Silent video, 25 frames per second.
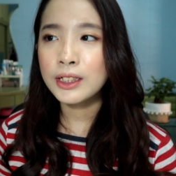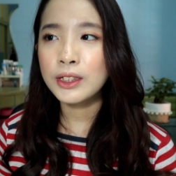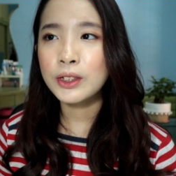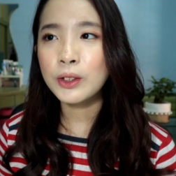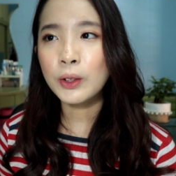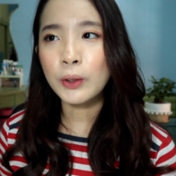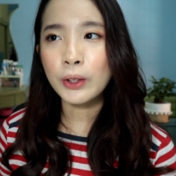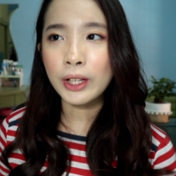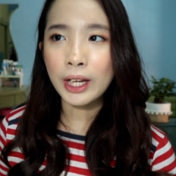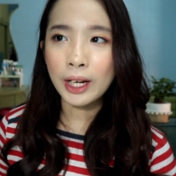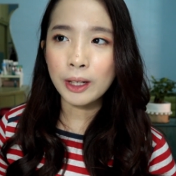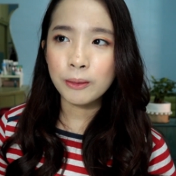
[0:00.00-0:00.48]

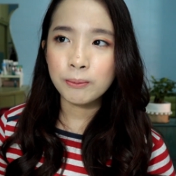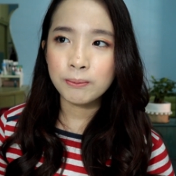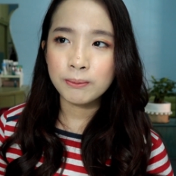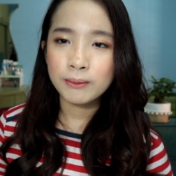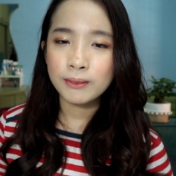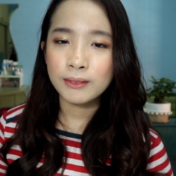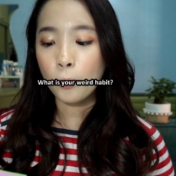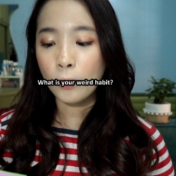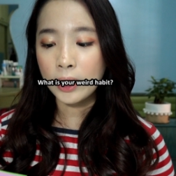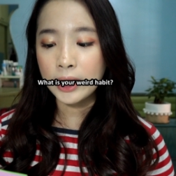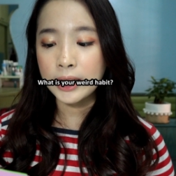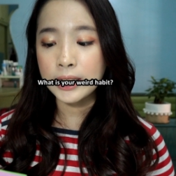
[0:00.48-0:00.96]
So yeah.
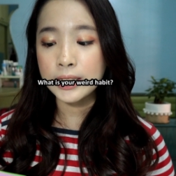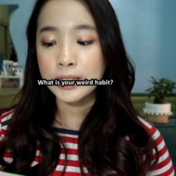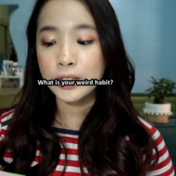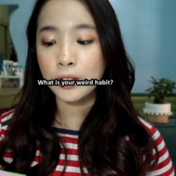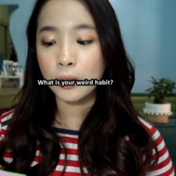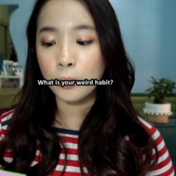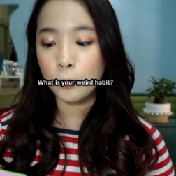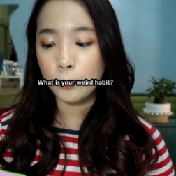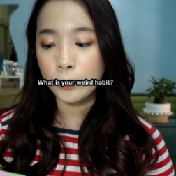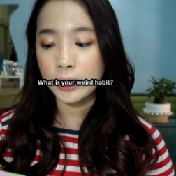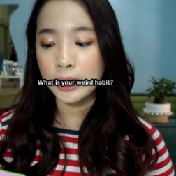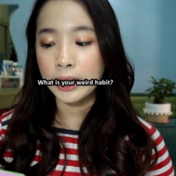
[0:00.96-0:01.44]
What is
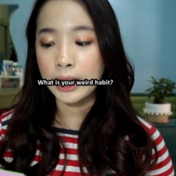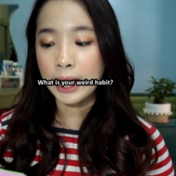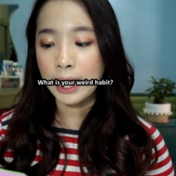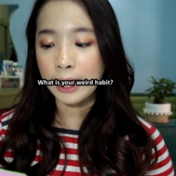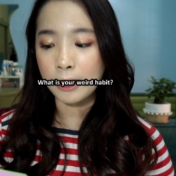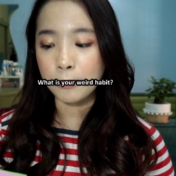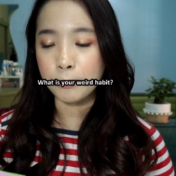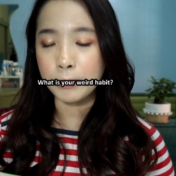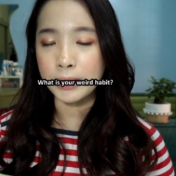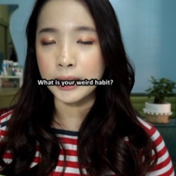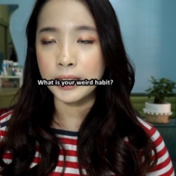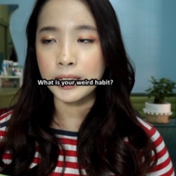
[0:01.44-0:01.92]
your weird
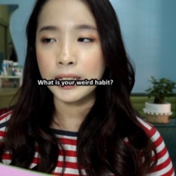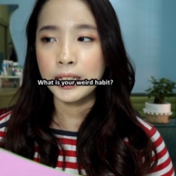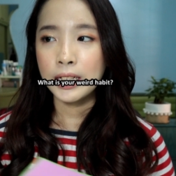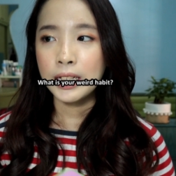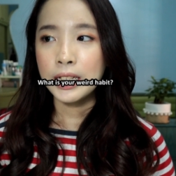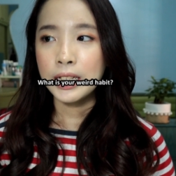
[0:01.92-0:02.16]
habit?